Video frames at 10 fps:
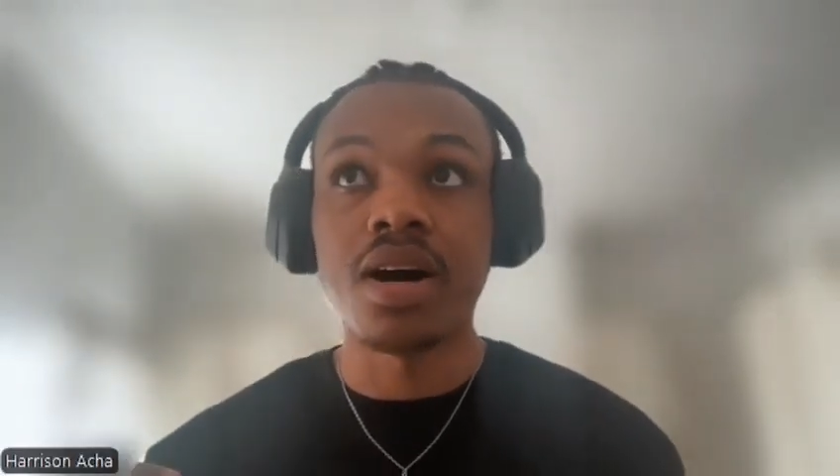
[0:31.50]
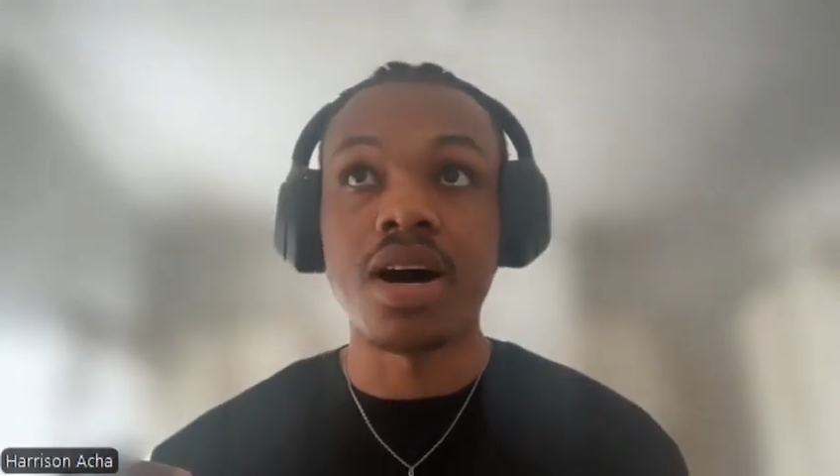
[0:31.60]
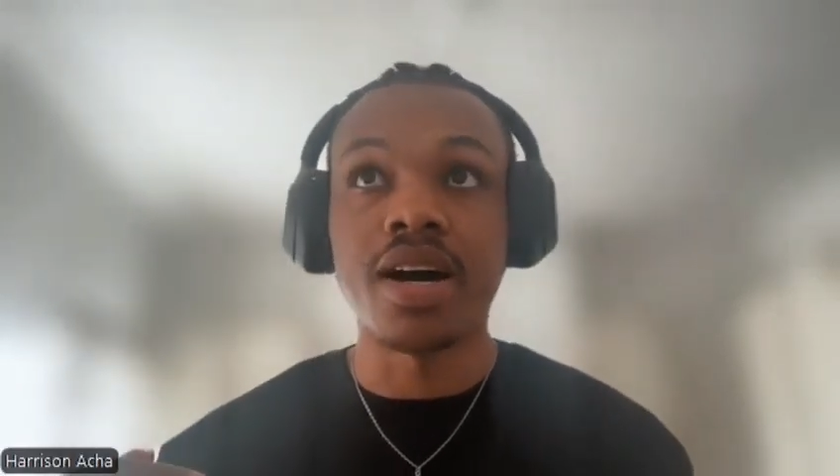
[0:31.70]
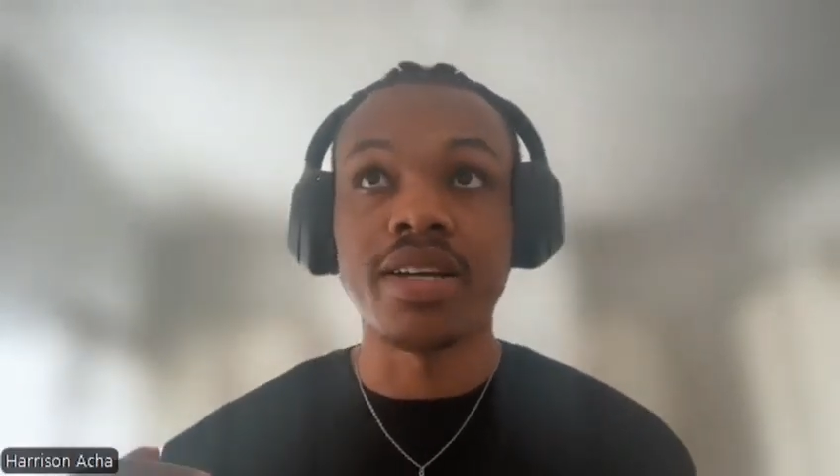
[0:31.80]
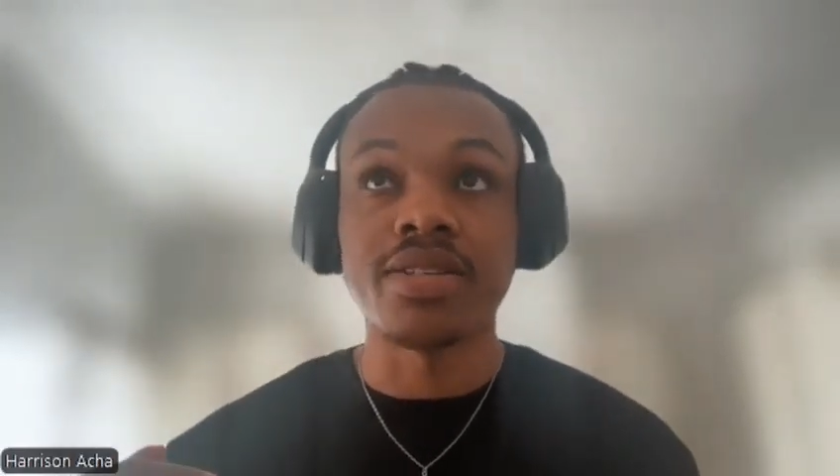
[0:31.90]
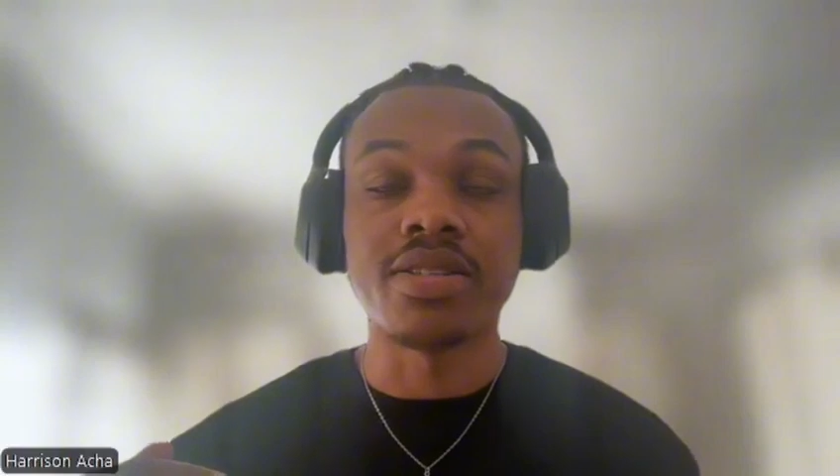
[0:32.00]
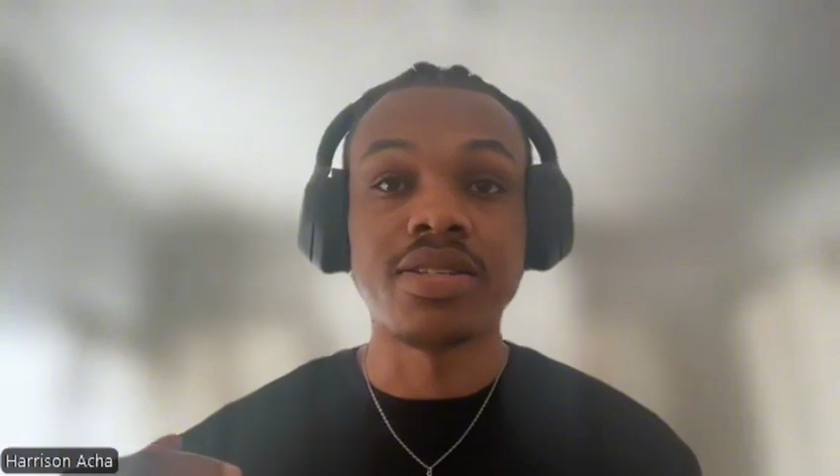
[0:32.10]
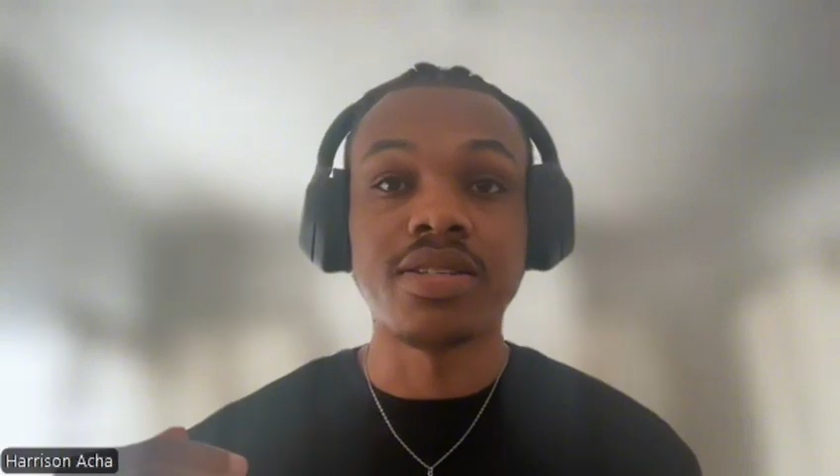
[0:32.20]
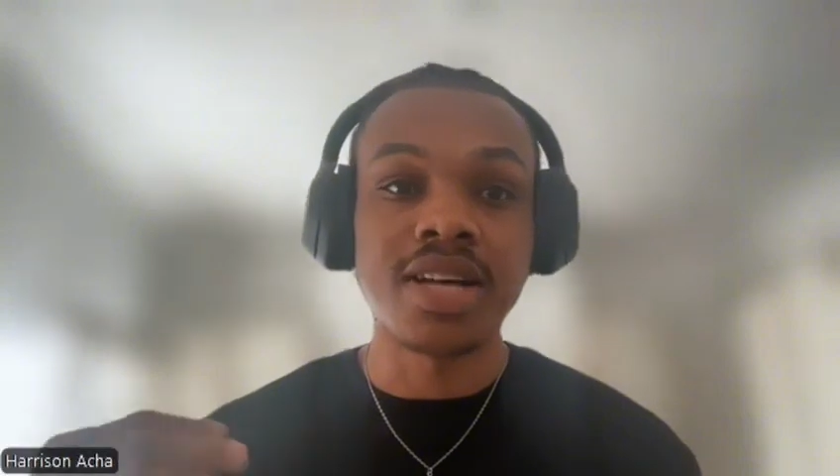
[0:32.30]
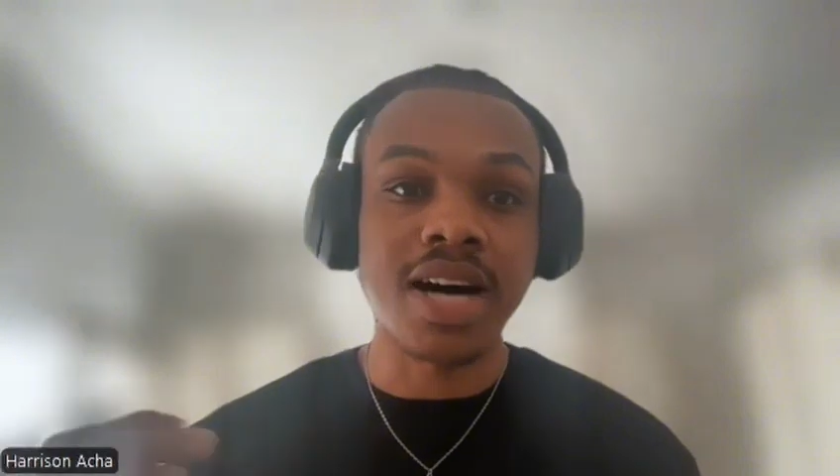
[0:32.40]
i
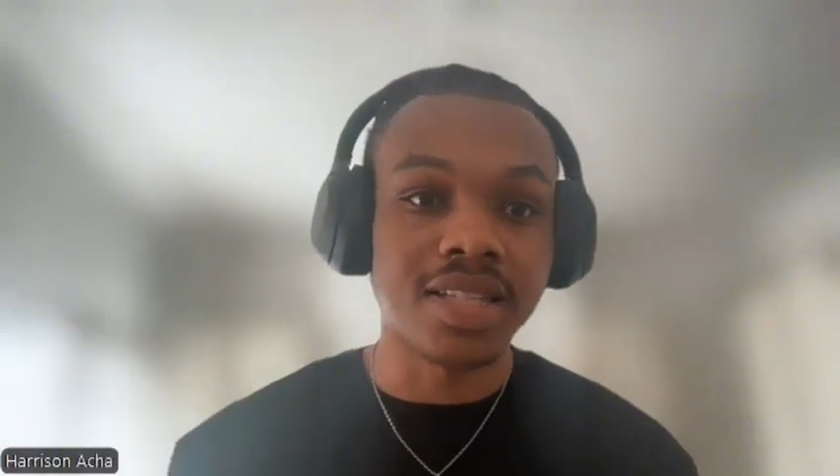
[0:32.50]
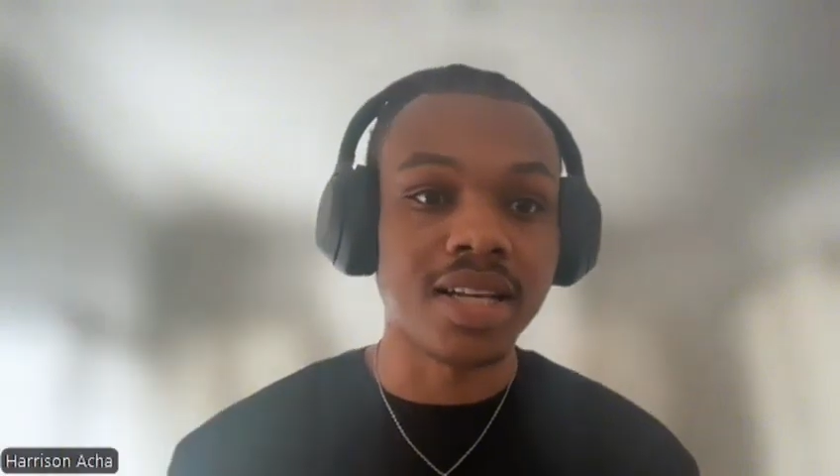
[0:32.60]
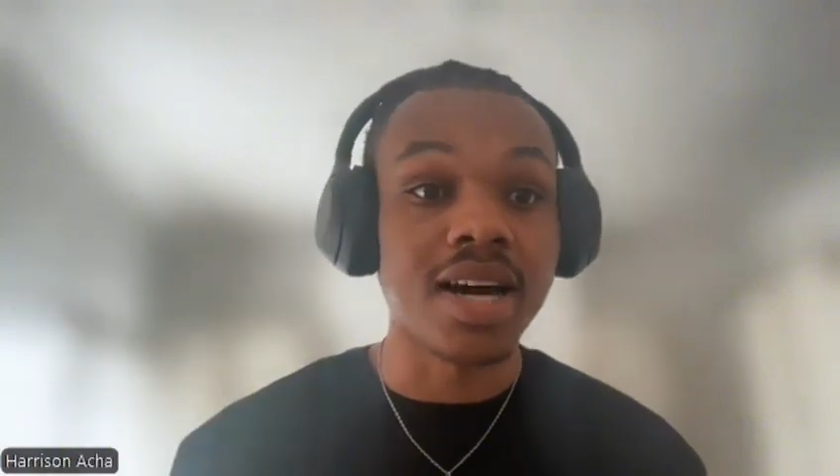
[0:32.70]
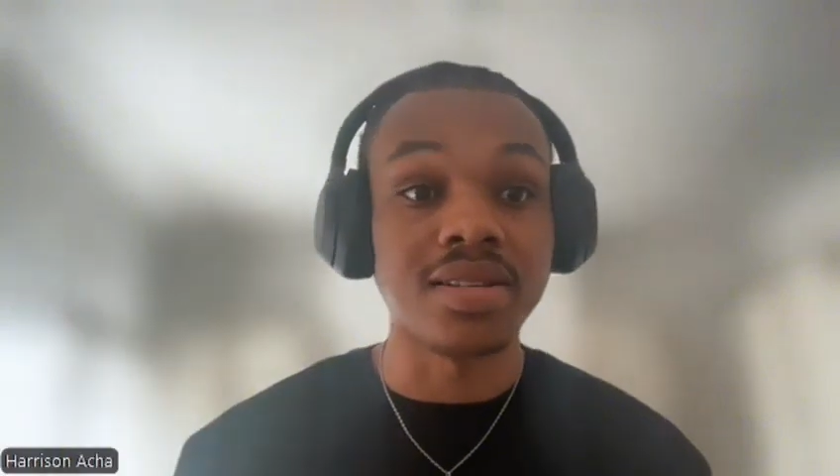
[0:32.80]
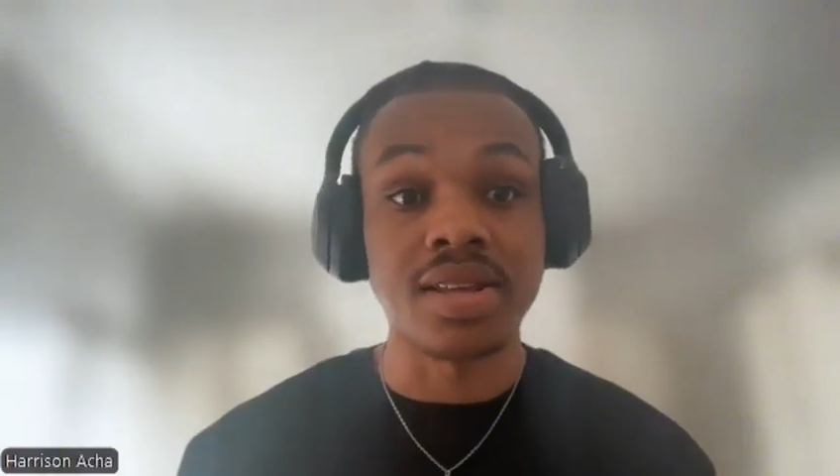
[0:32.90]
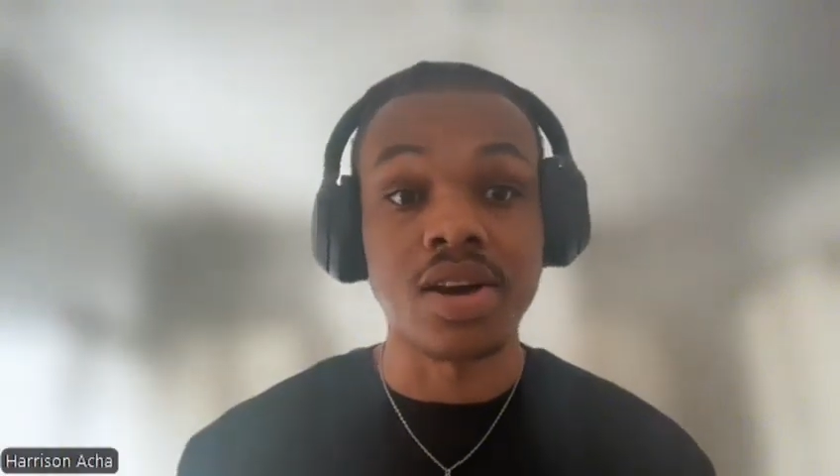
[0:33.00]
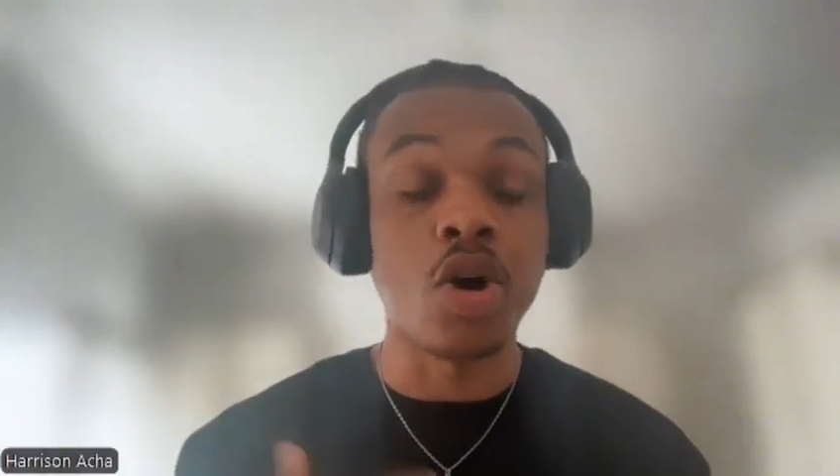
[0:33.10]
started as a